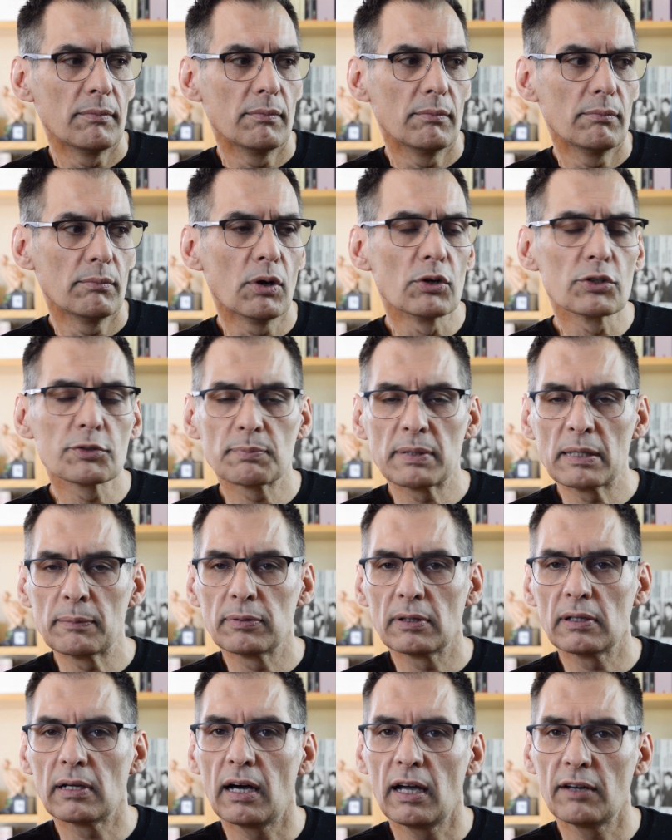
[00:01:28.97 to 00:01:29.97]
most
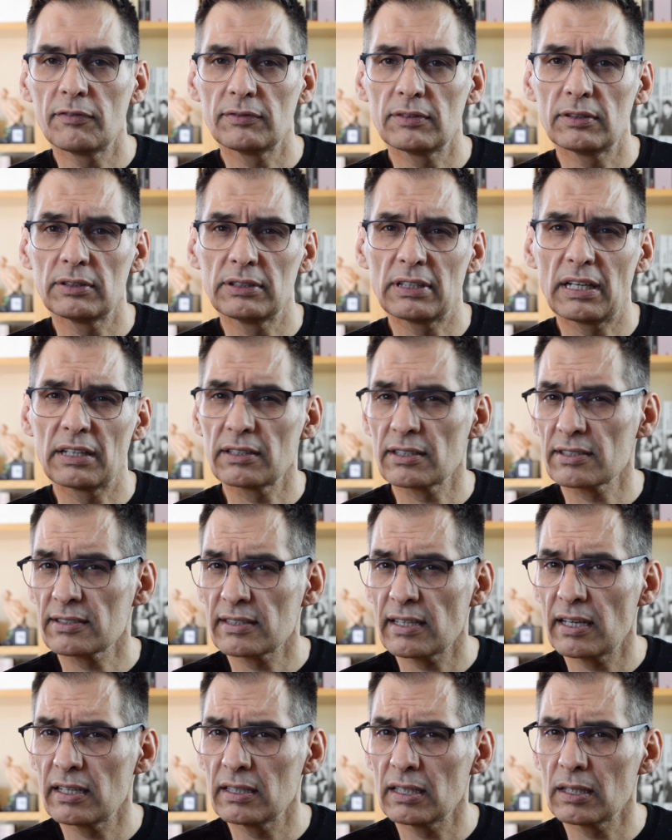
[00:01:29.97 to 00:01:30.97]
people have an
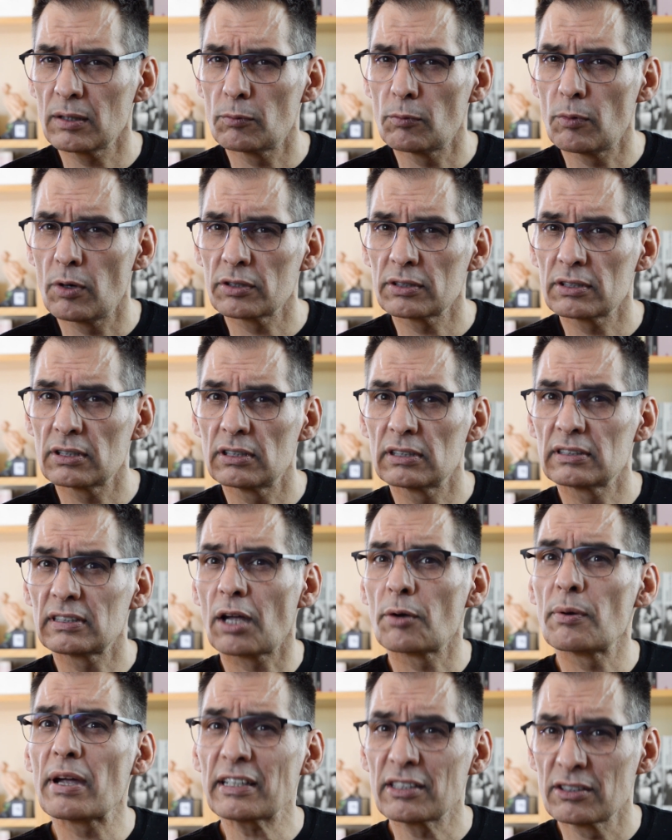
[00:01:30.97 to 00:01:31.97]
understanding what a
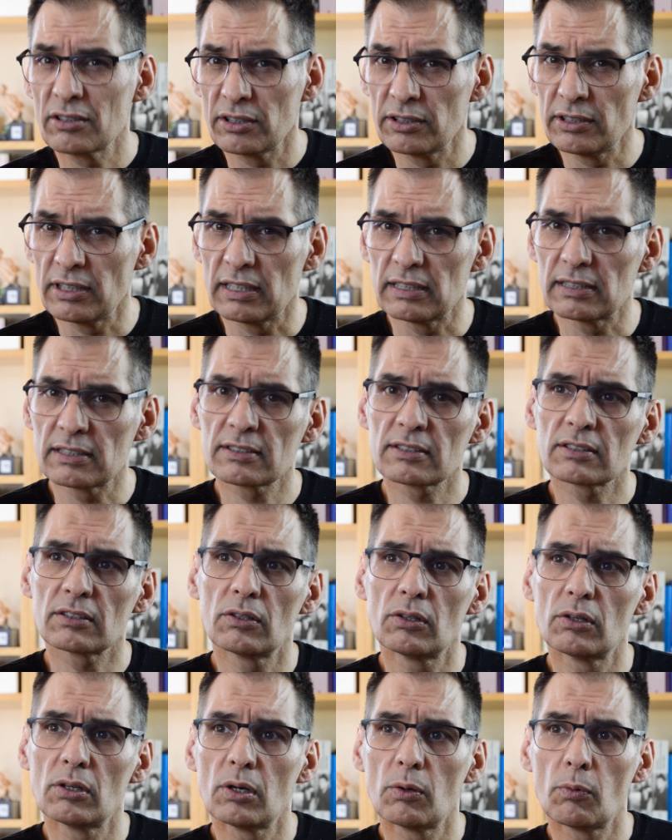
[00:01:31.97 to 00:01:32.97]
director does
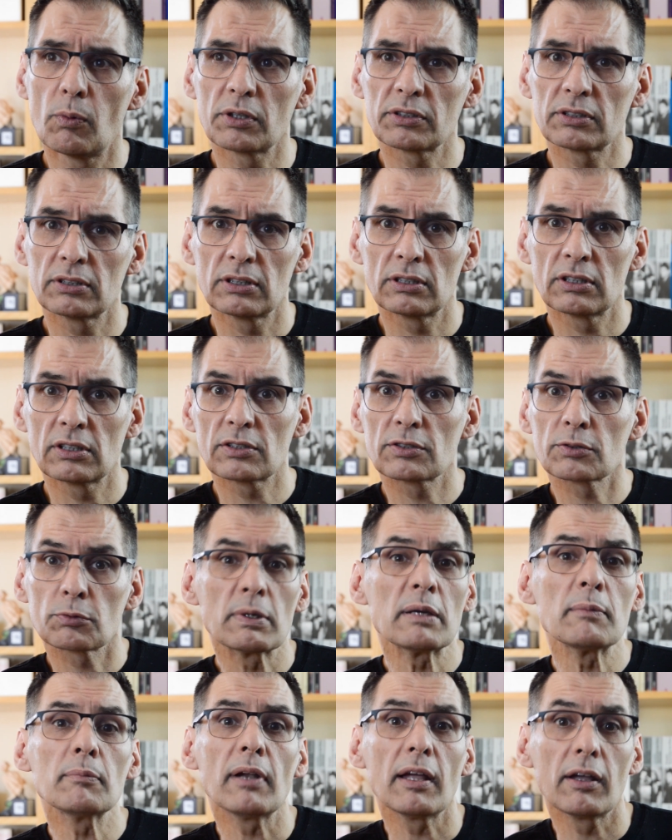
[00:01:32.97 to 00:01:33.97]
or what a
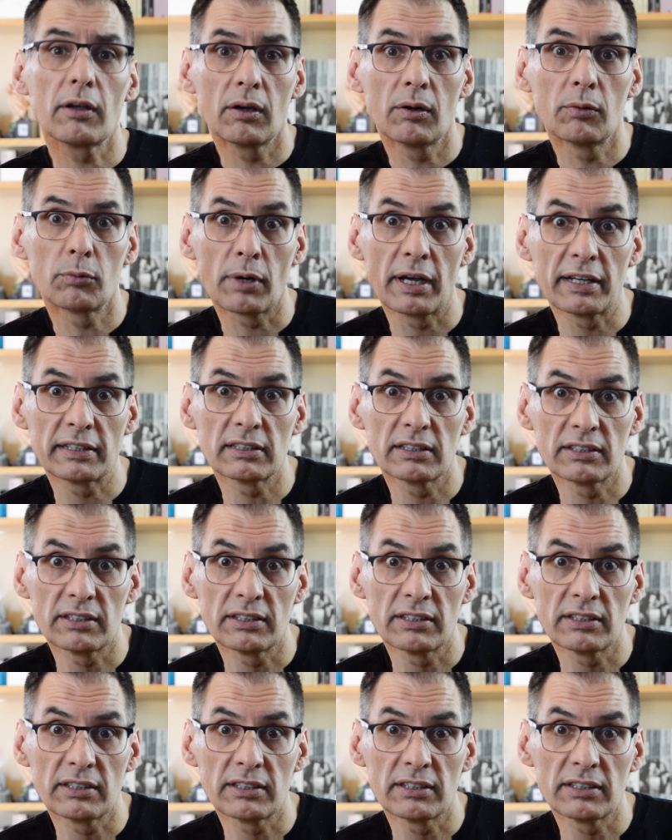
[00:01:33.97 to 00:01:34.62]
screenplay writer